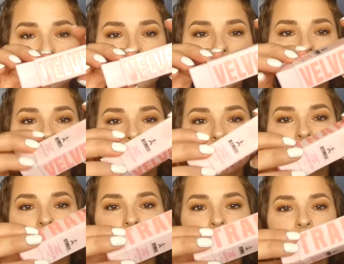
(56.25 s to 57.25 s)
It is
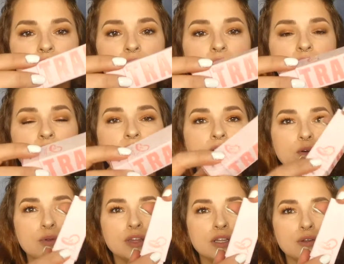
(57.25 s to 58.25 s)
stunning
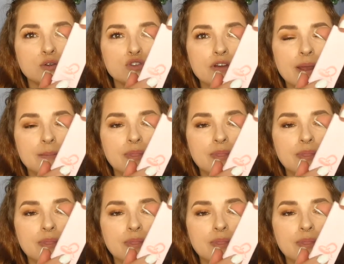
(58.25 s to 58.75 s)
with the little trap